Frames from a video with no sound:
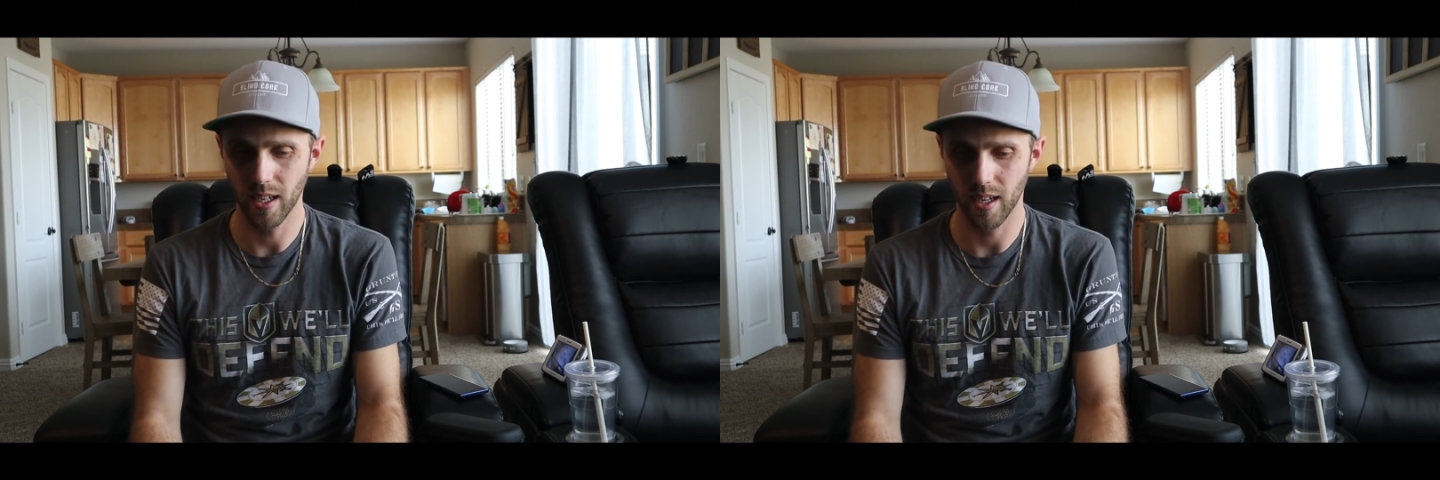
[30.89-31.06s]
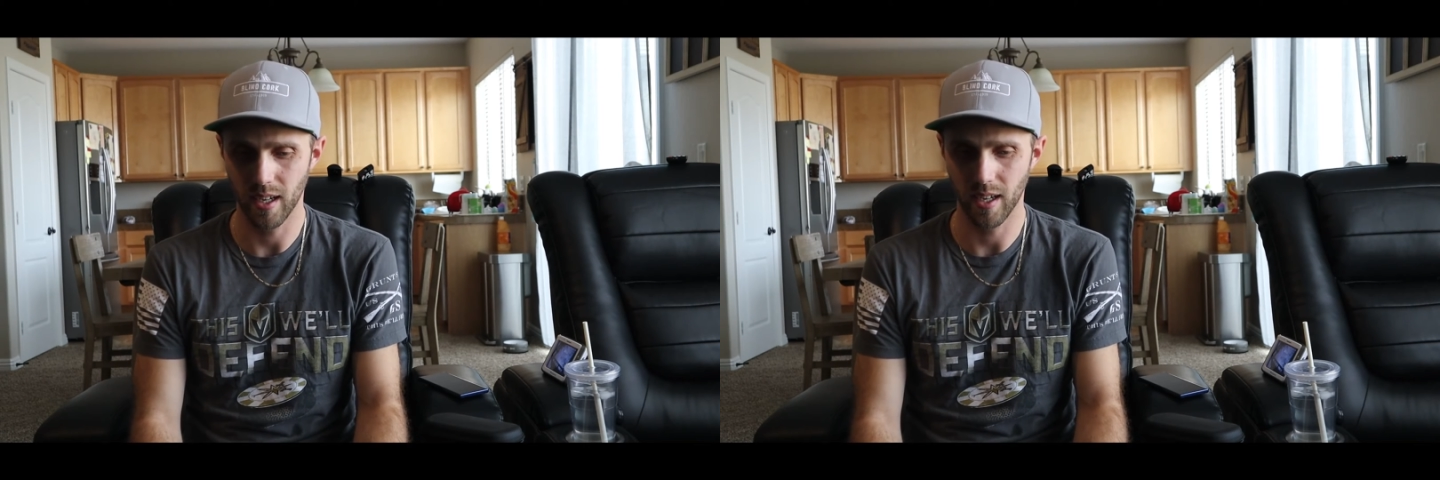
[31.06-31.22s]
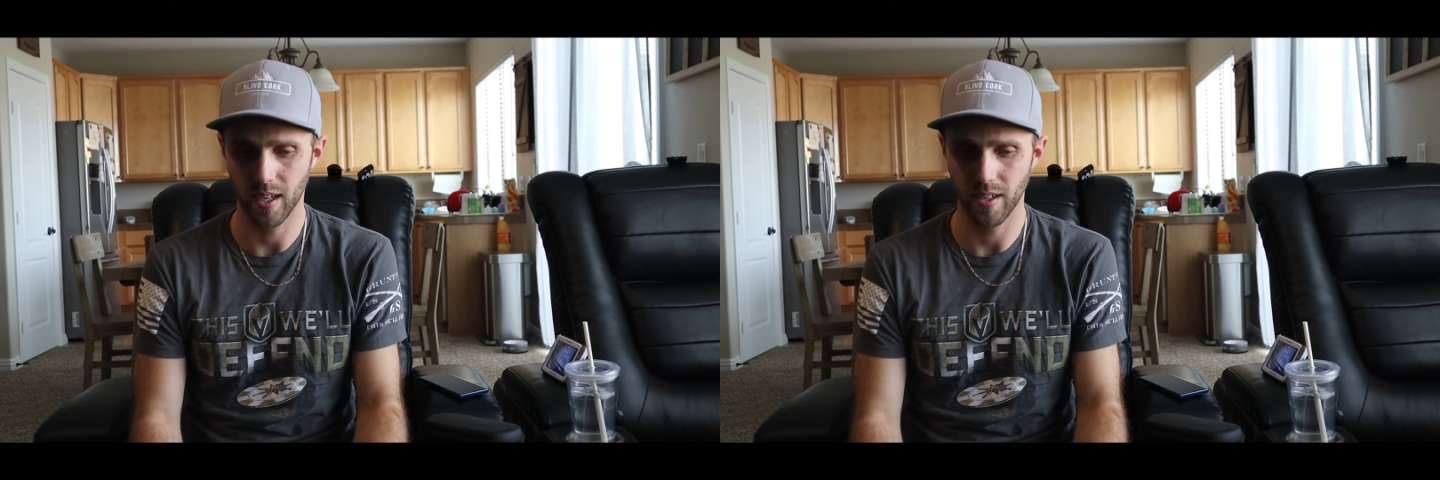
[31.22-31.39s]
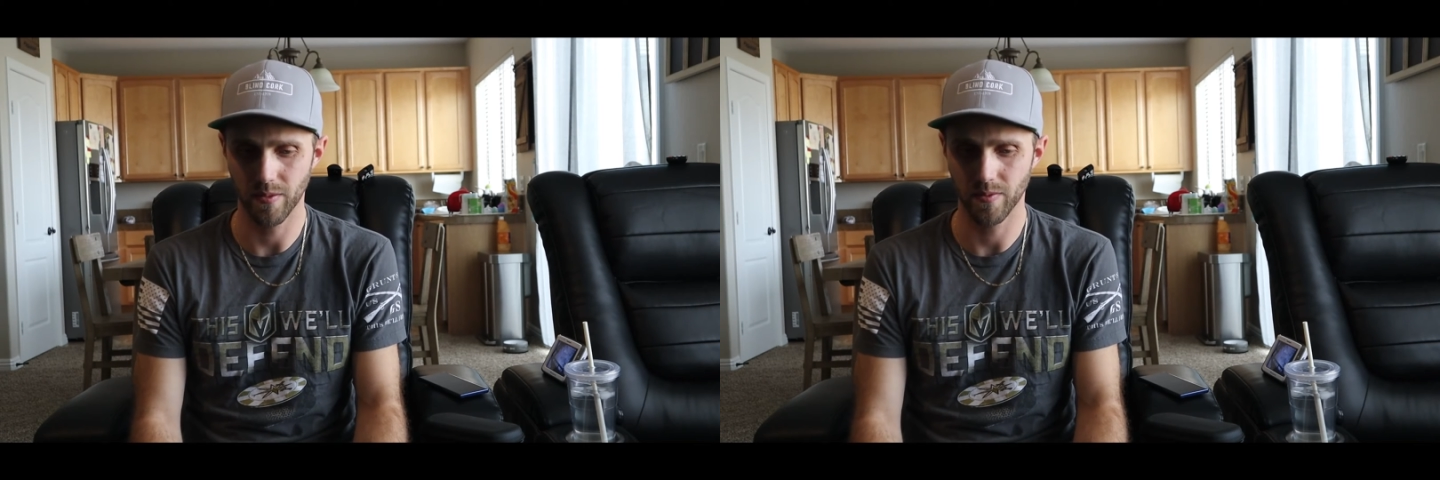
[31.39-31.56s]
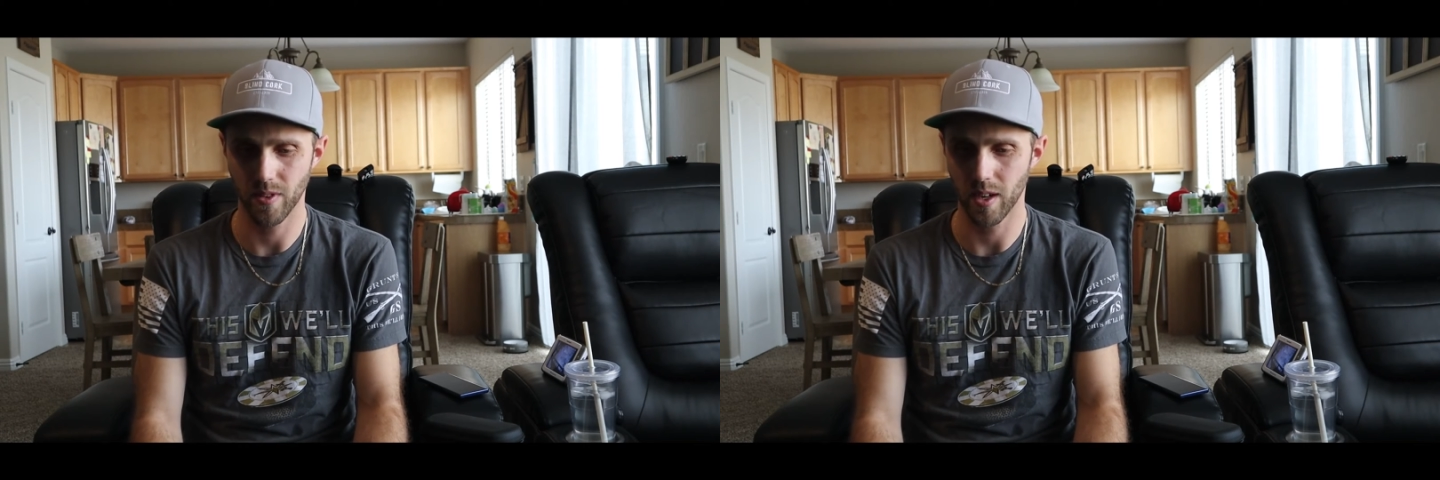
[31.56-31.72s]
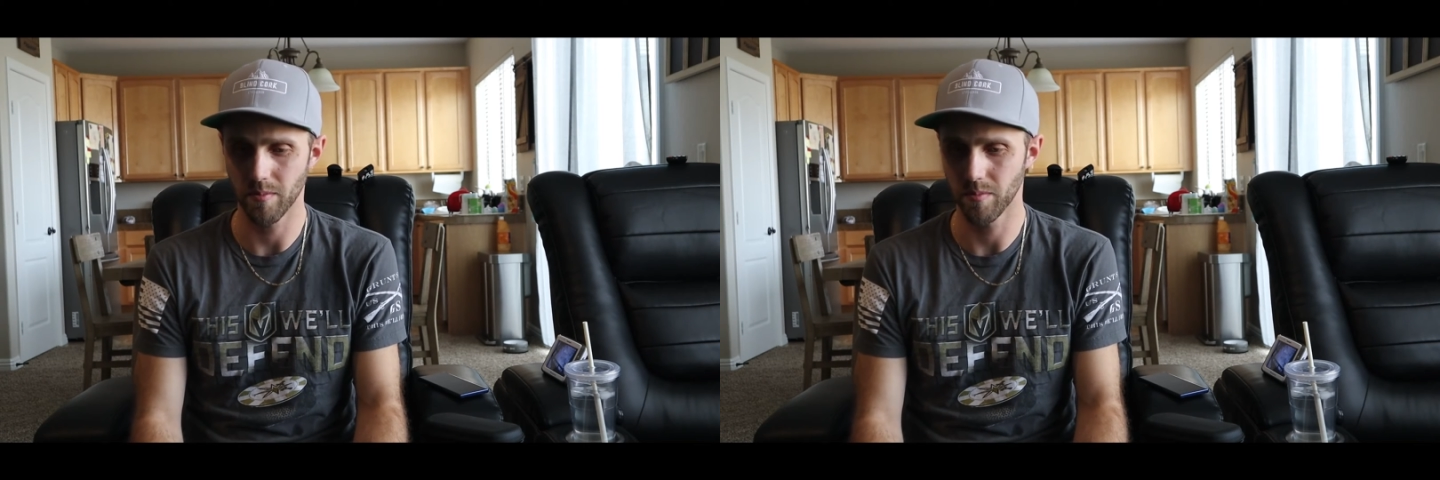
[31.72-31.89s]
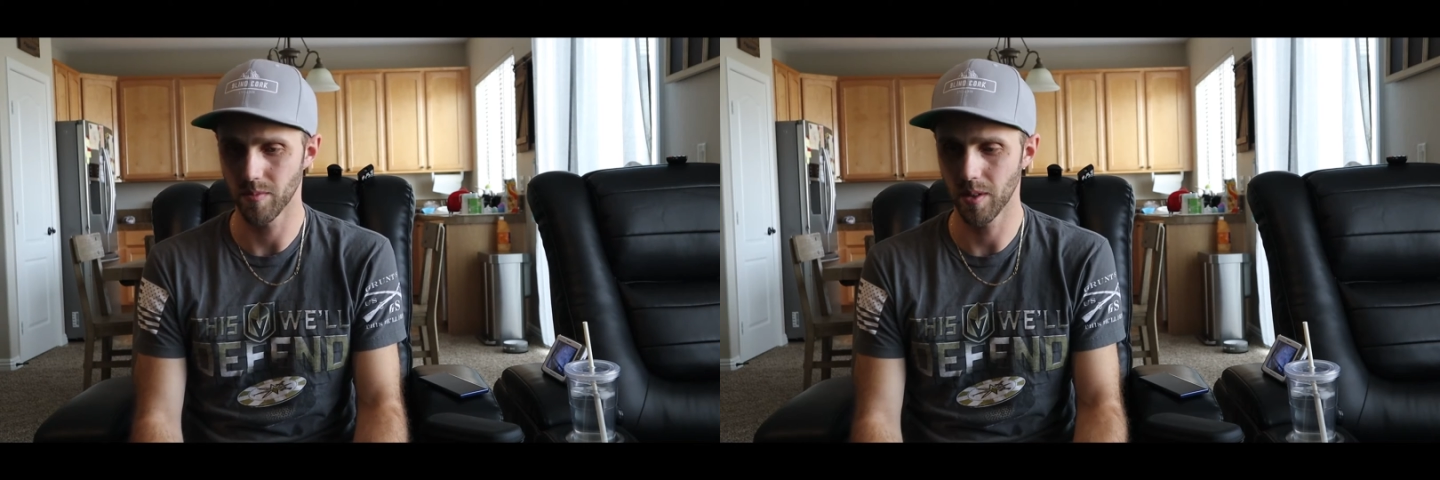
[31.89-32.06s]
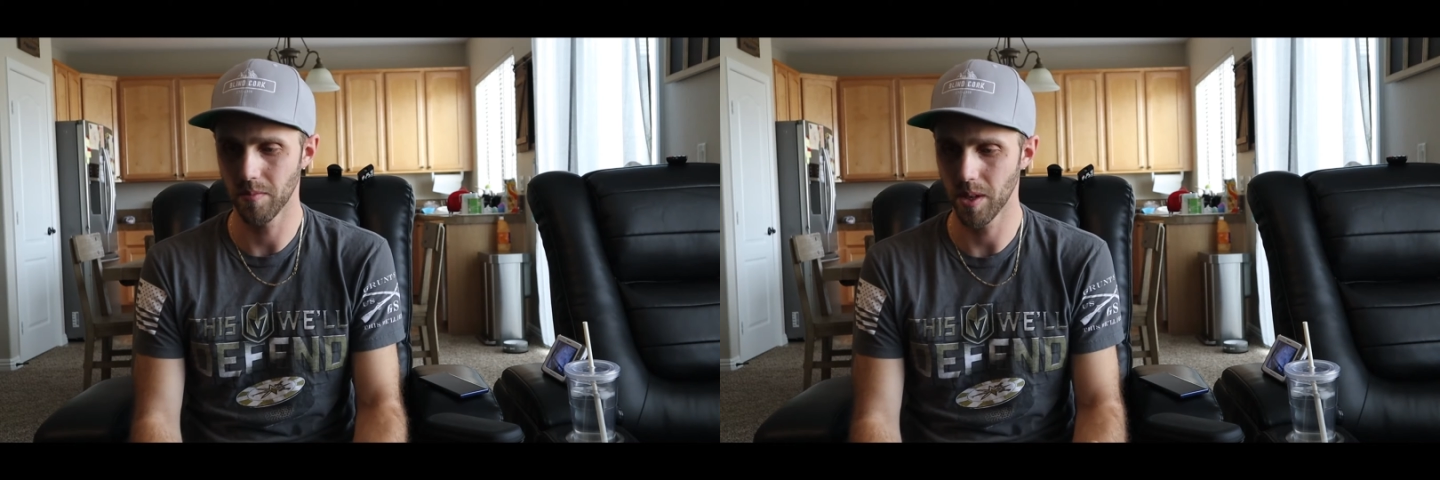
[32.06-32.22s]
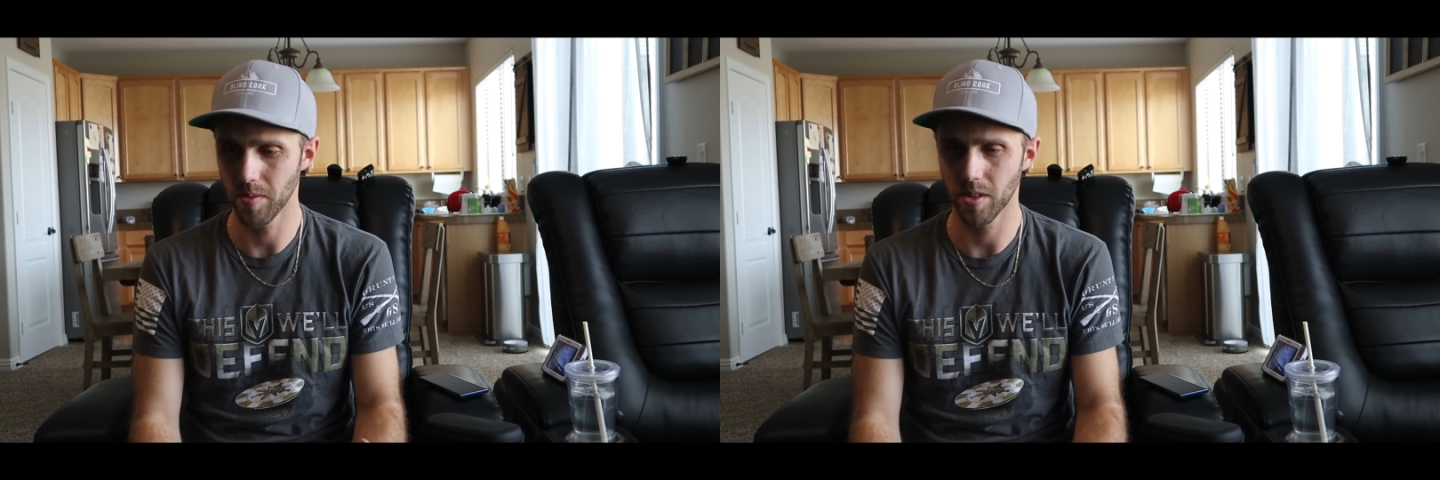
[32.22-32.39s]
if not
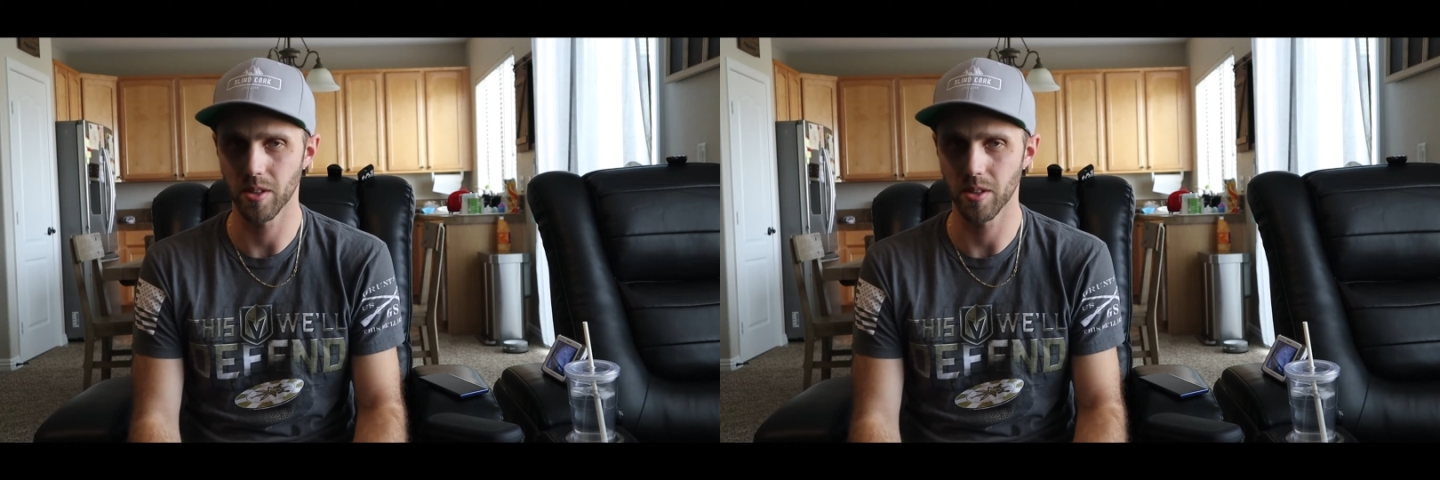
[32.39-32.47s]
maybe